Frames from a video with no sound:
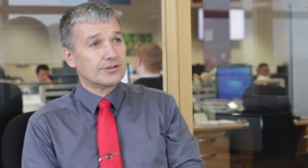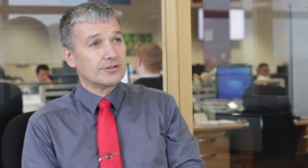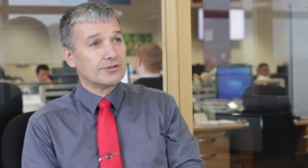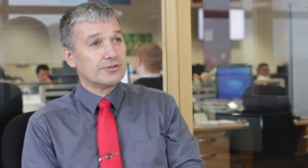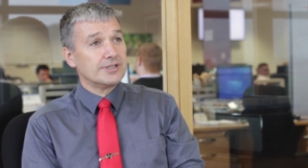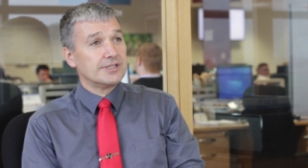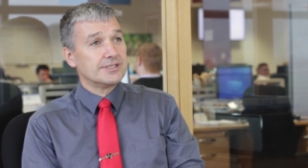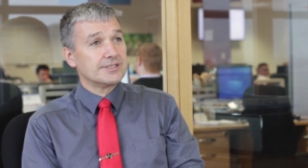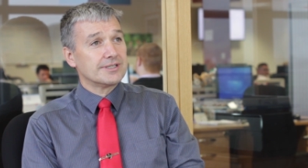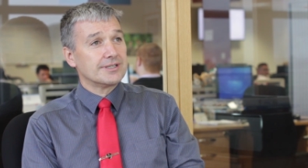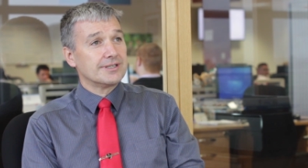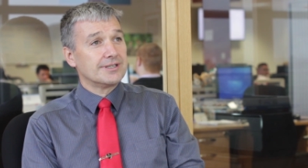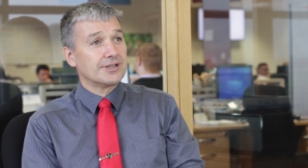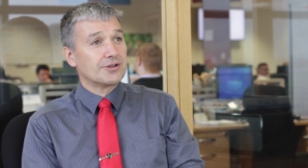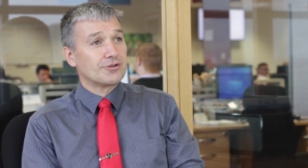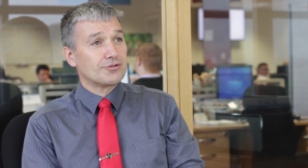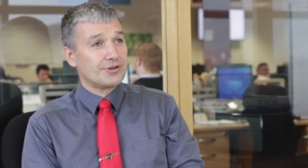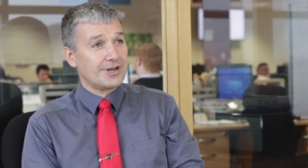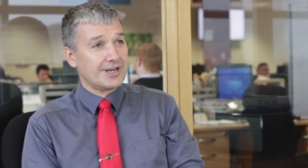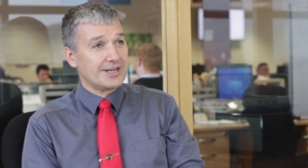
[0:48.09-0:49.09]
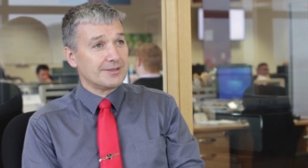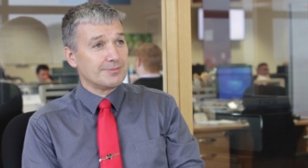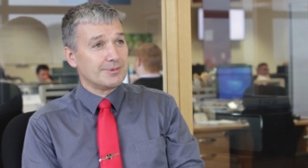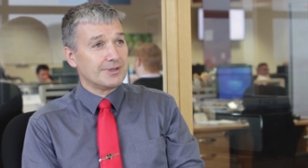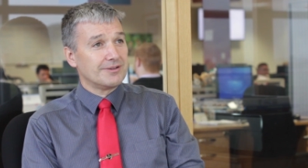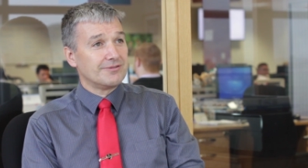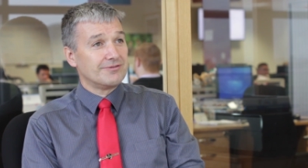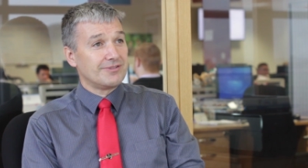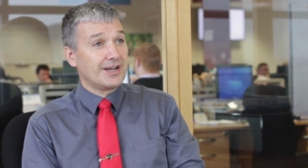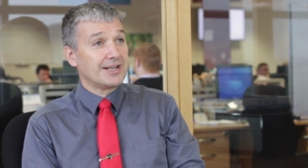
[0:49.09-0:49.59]
There is an
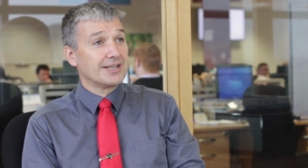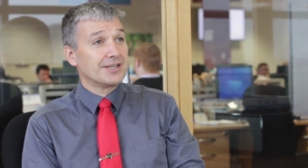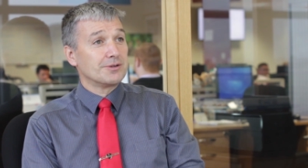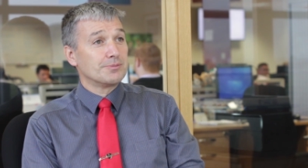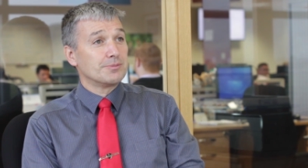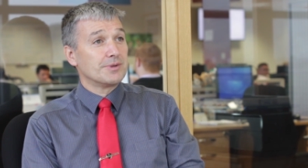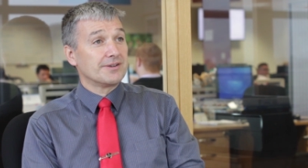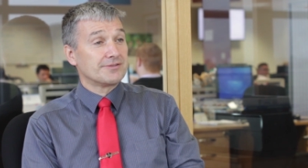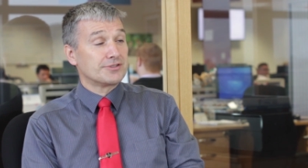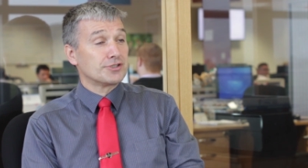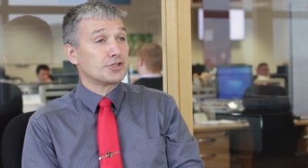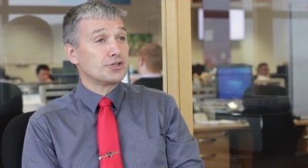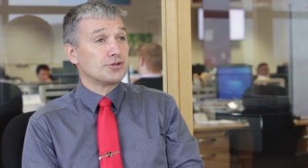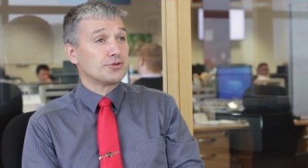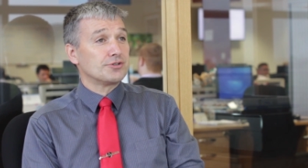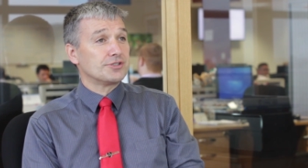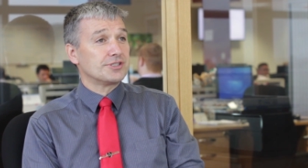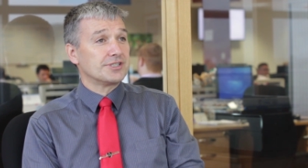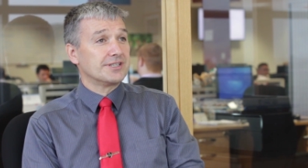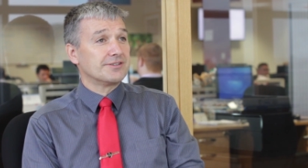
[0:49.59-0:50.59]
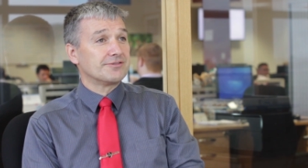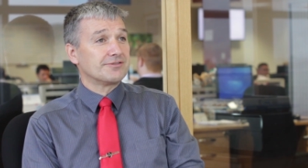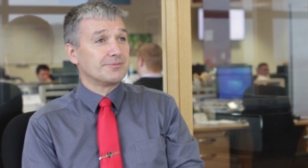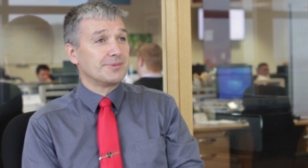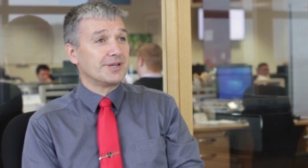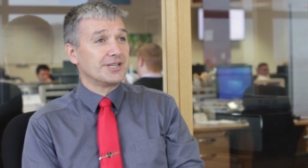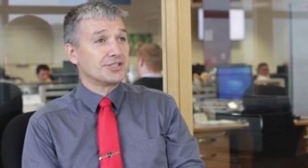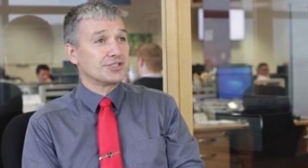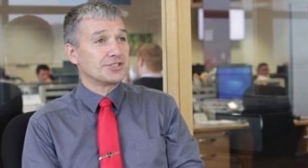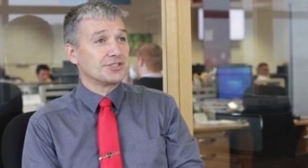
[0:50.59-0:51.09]
incredible volume of security
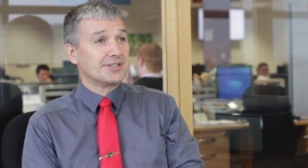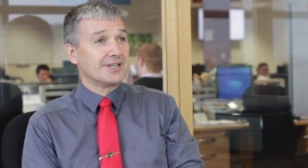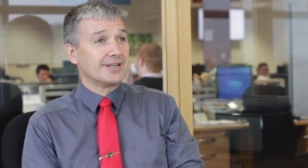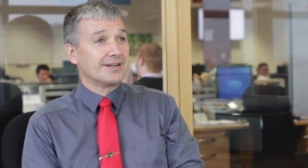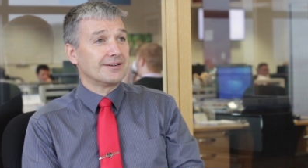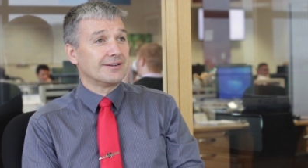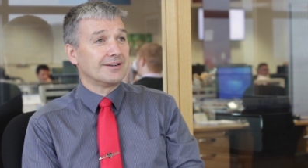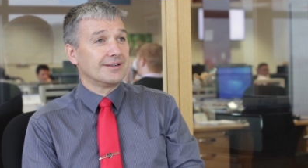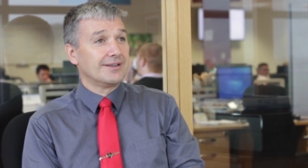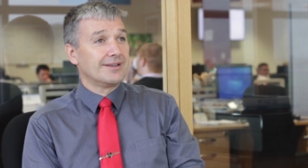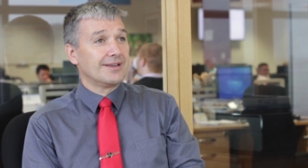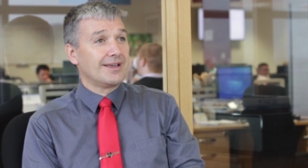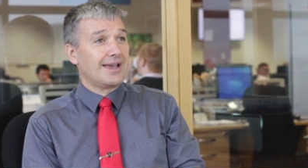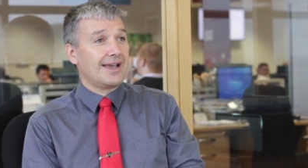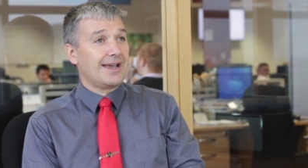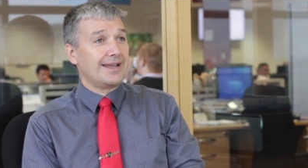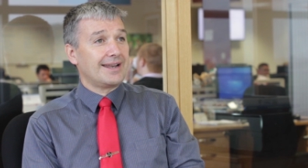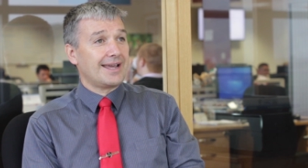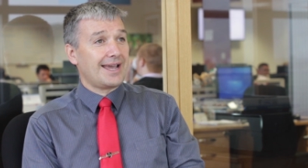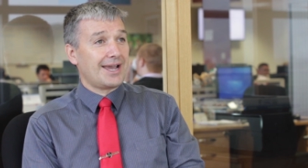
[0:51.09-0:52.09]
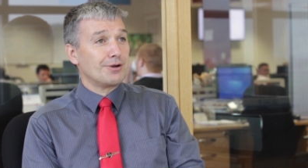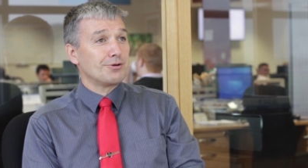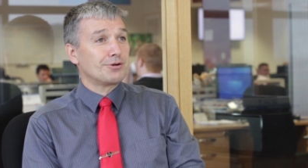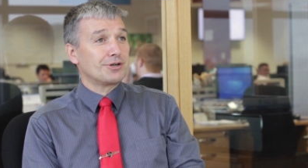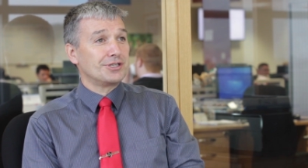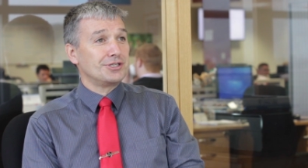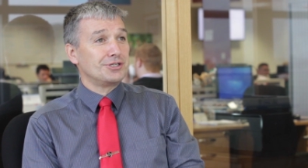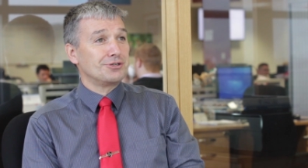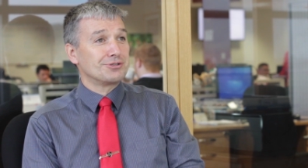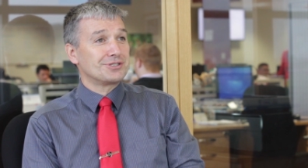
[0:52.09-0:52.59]
information there. And how
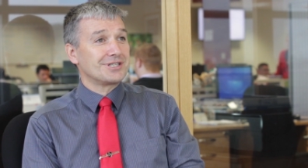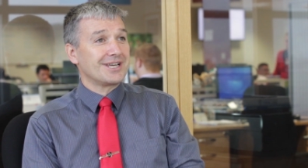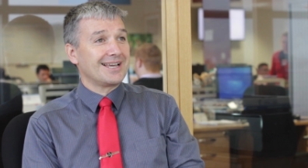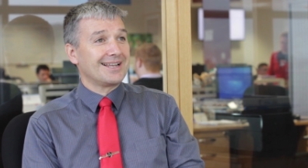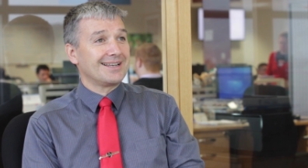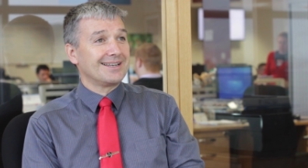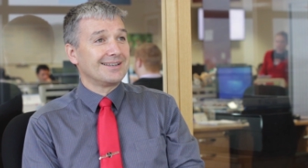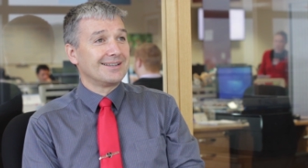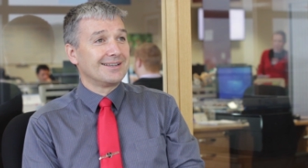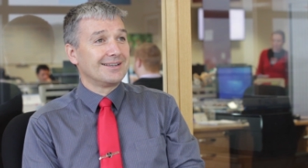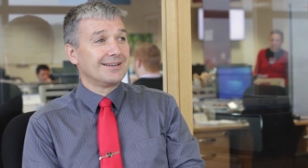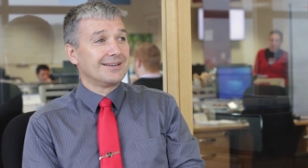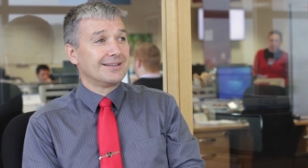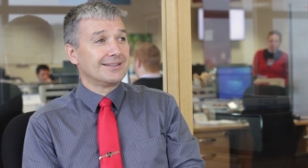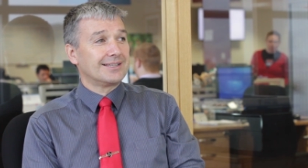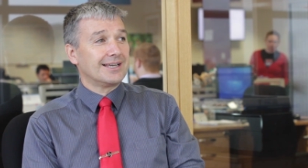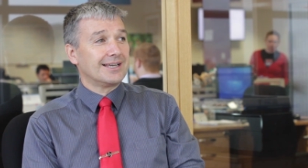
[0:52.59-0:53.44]
can you tell